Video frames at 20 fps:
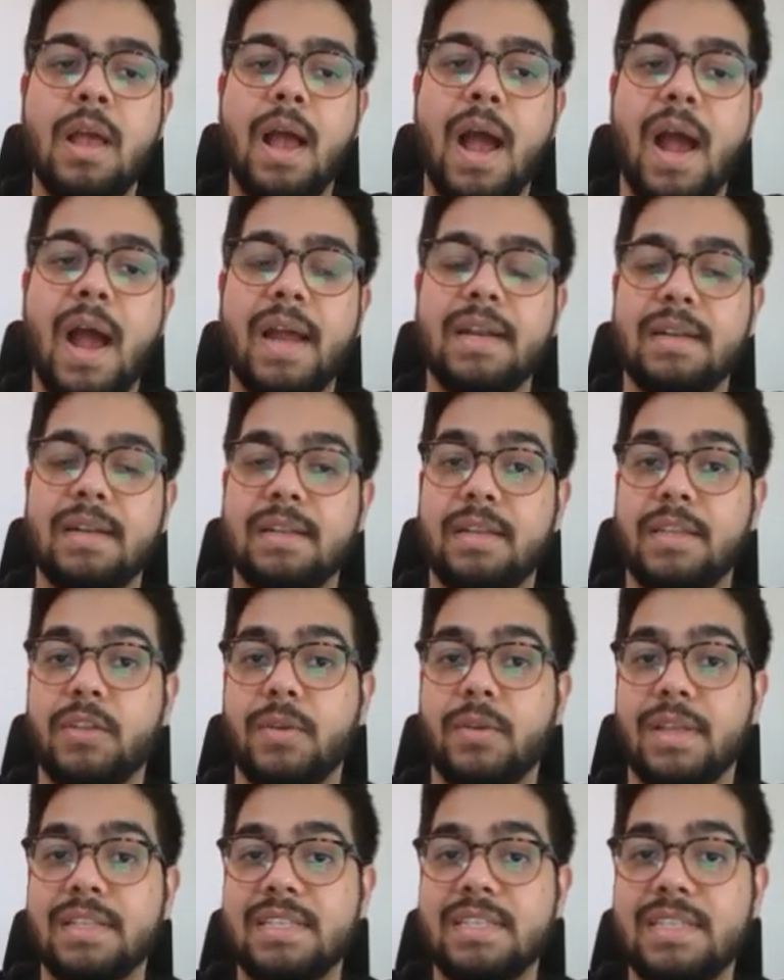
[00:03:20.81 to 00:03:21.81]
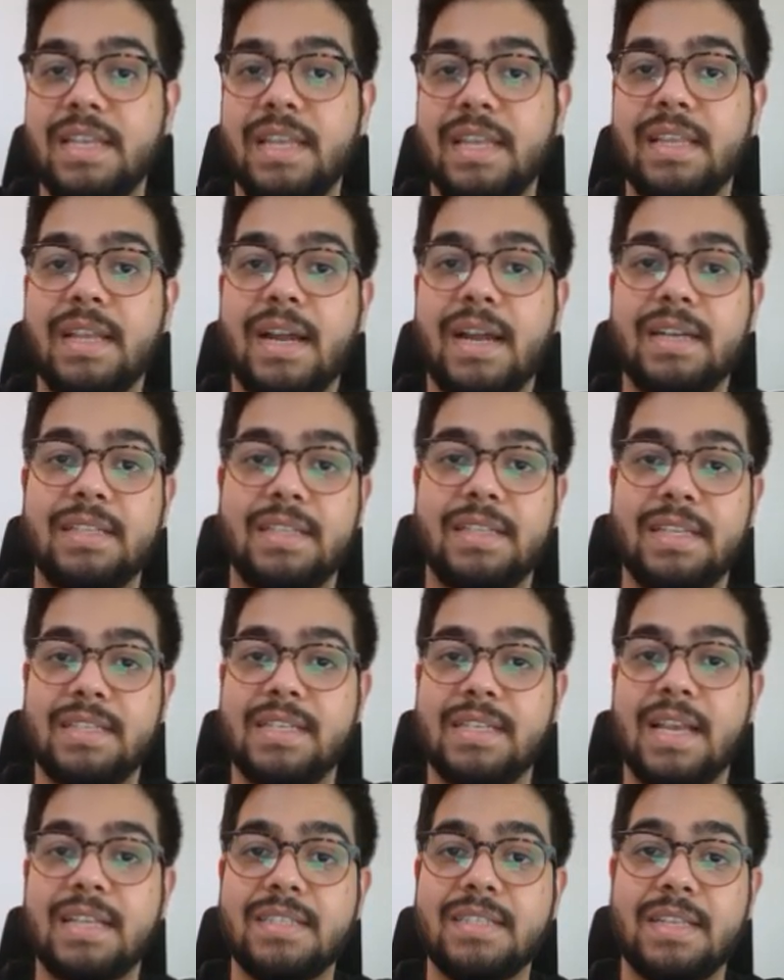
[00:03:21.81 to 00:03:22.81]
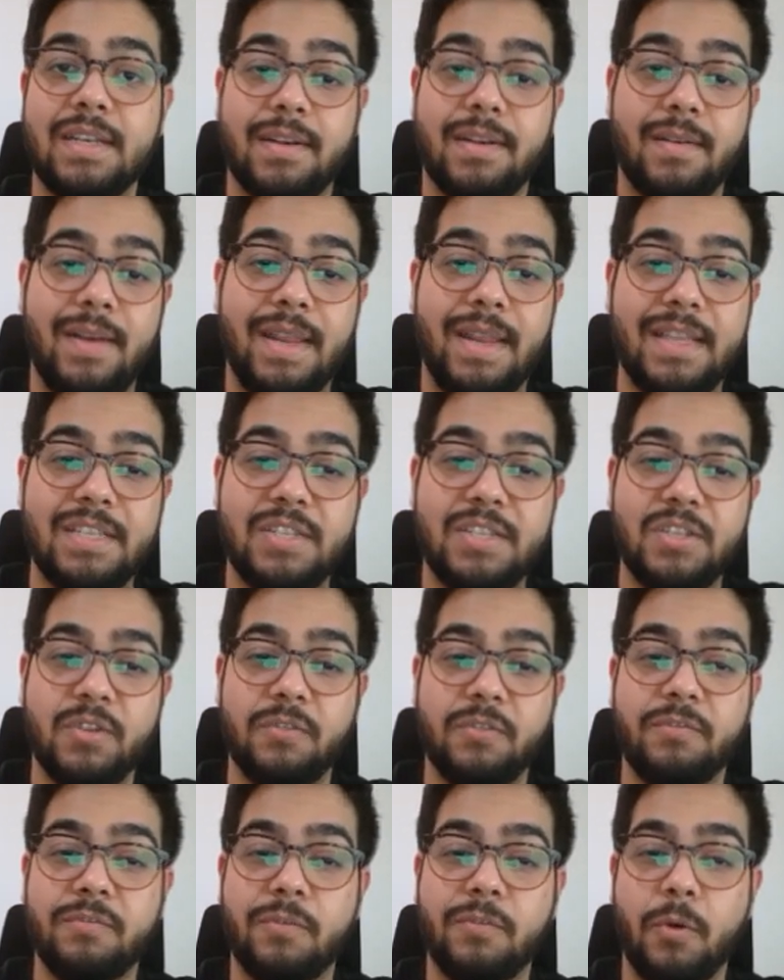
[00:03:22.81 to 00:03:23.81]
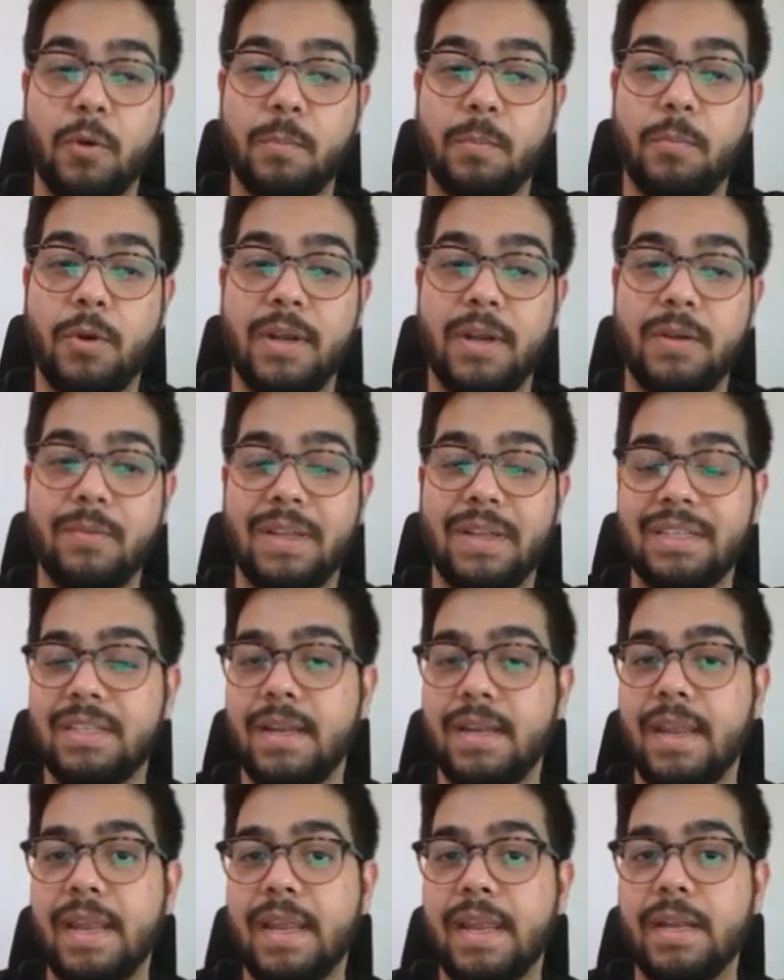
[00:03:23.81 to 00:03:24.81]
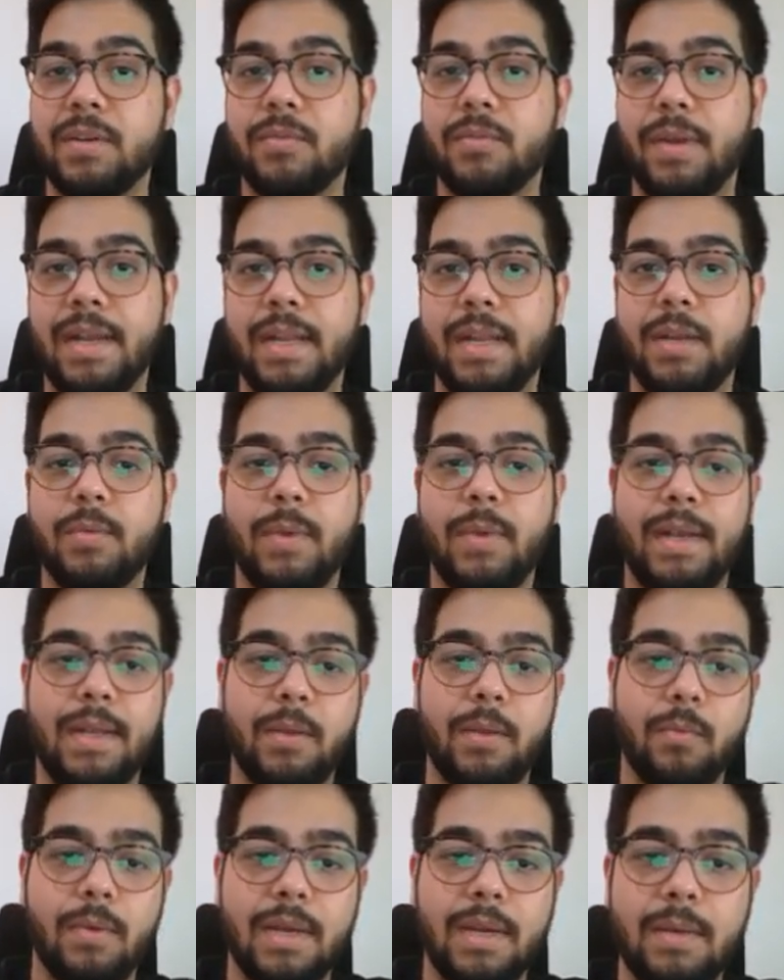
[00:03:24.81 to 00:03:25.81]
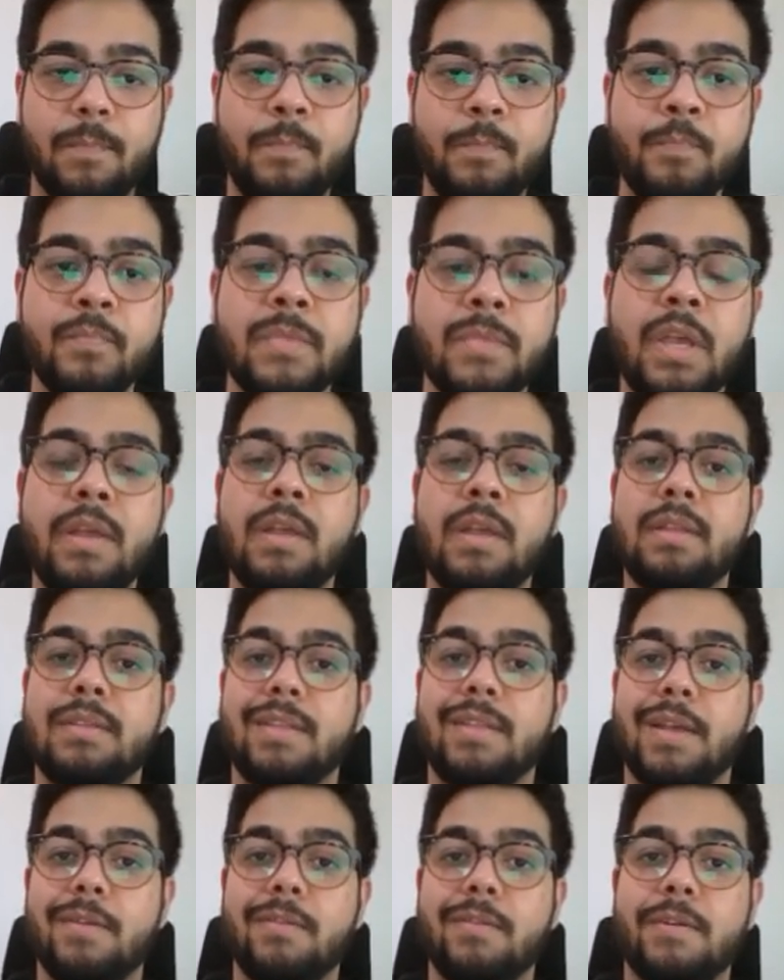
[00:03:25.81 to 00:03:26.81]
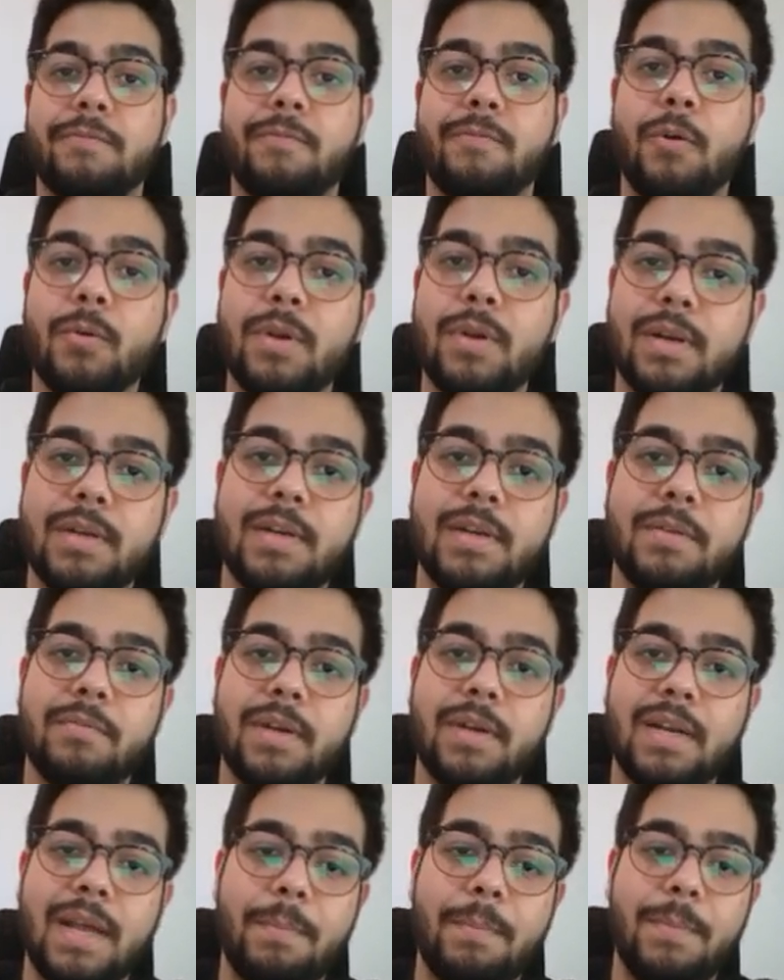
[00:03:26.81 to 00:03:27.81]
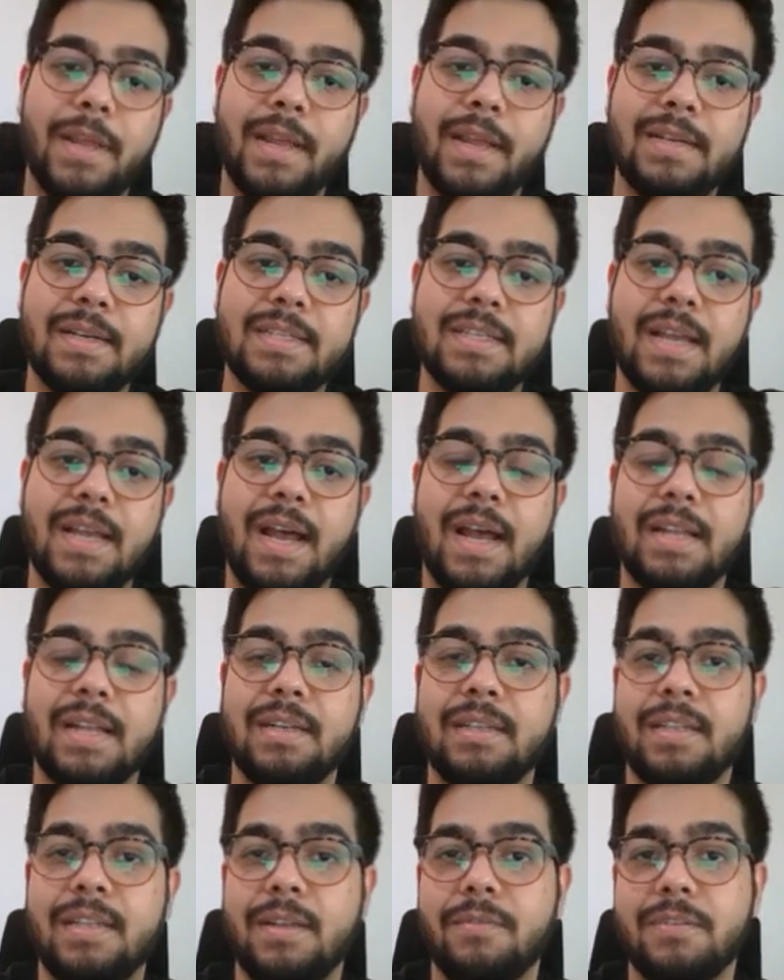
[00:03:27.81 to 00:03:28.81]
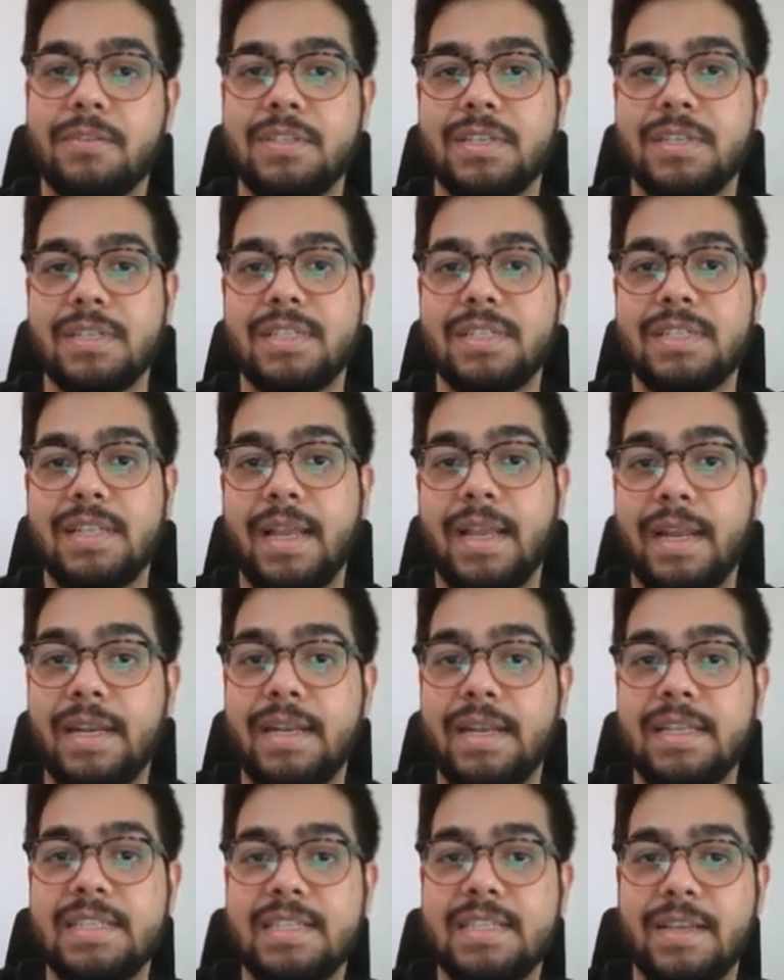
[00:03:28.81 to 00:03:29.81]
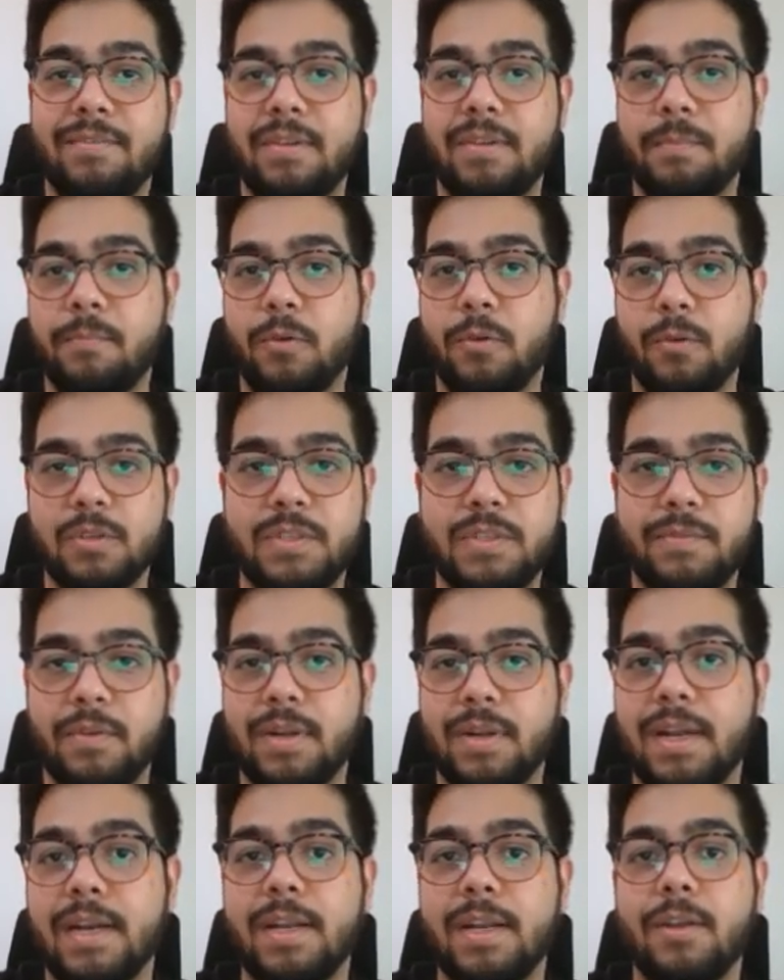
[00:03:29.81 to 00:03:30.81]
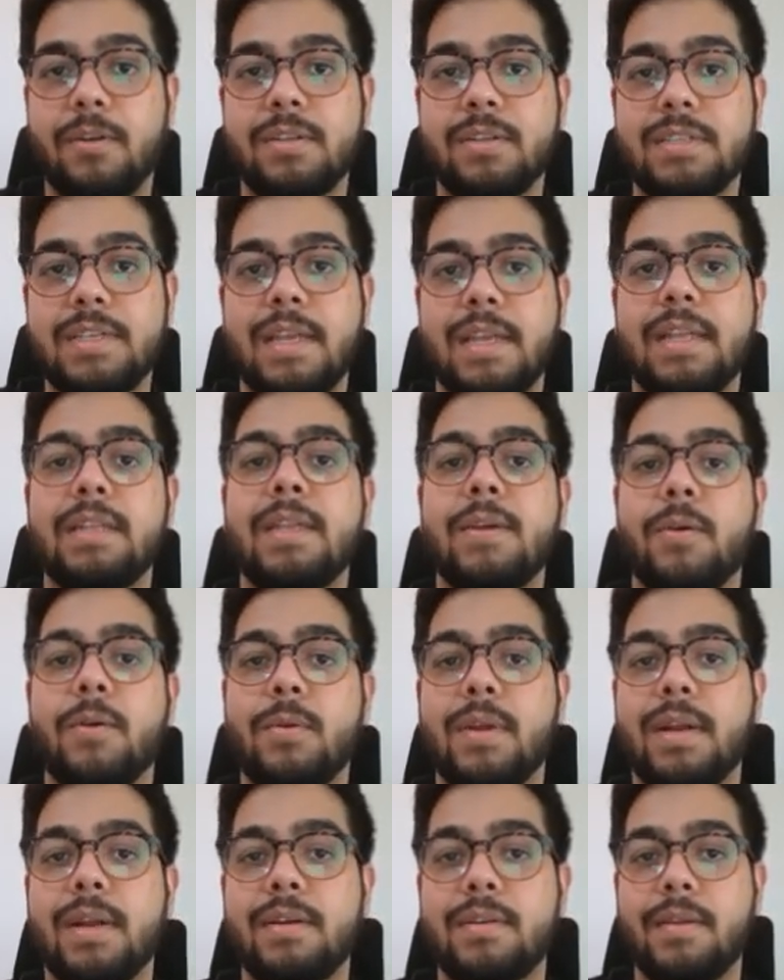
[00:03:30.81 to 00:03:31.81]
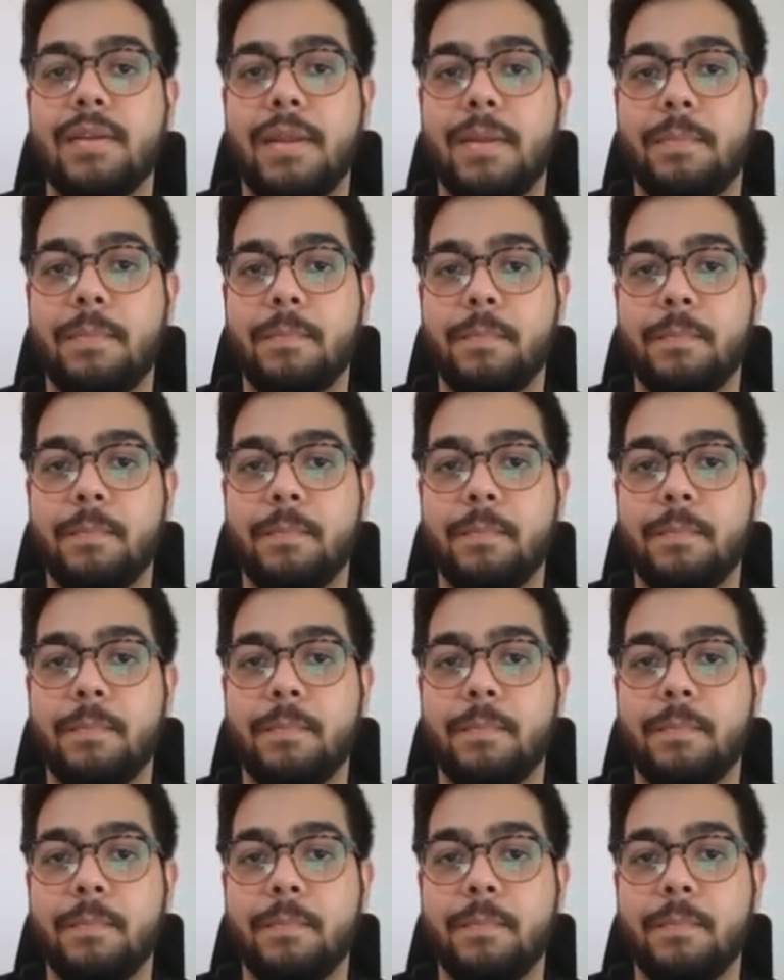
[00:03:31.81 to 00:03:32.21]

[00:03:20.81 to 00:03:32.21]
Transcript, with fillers: and you can see that this has increased to 4.13 in 2021 there were 401 applicants and there were just 97 posts for cardiology in the whole country